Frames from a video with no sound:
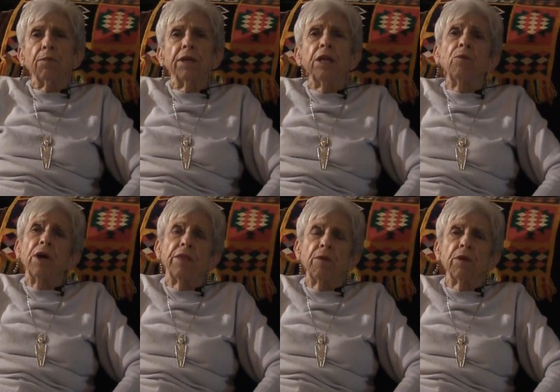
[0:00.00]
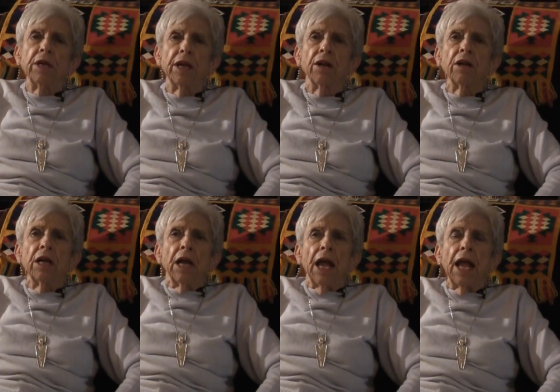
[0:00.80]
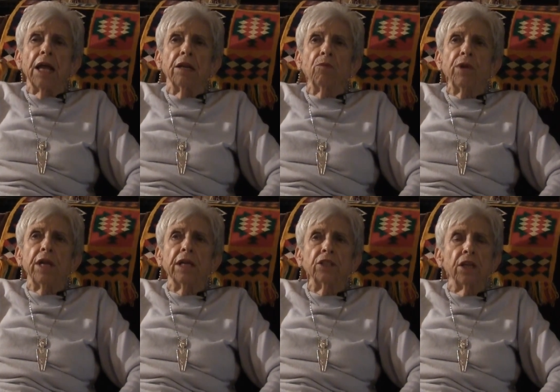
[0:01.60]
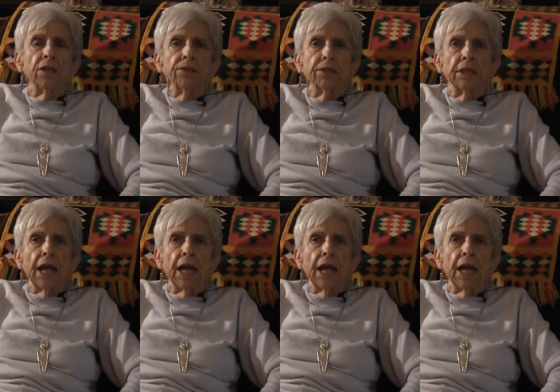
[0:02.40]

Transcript: But anyway, they were here, and we had just